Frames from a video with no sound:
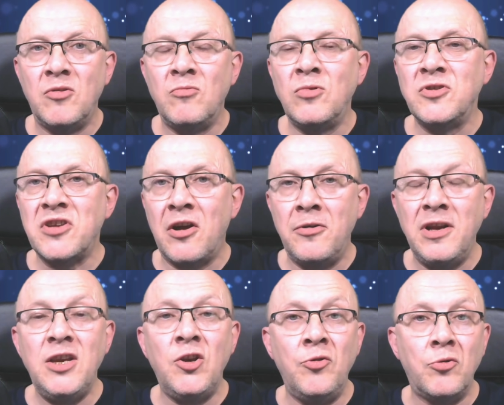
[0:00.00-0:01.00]
was
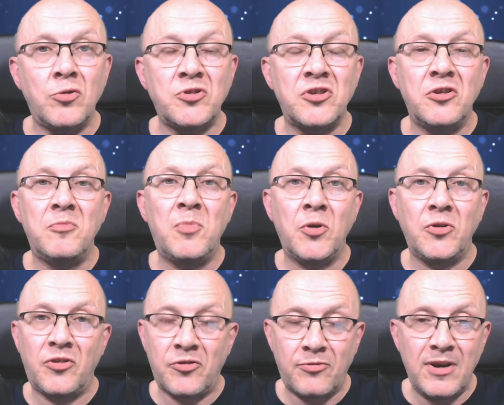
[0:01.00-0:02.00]
only
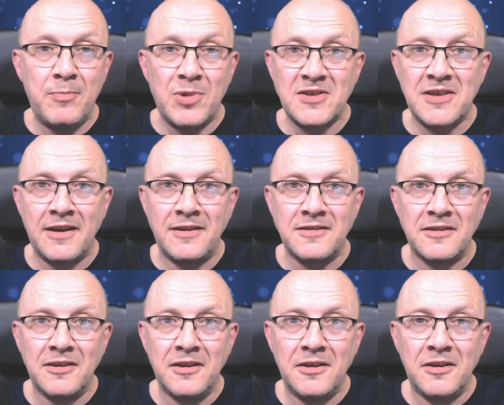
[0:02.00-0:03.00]
0.3%
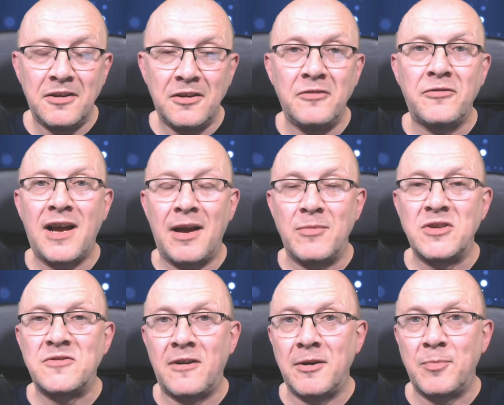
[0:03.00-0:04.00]
of
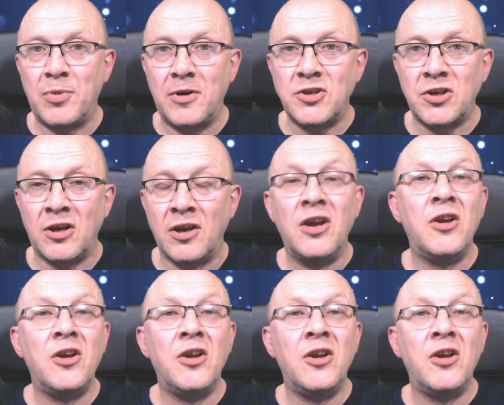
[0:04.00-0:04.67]
atmospheric pressure.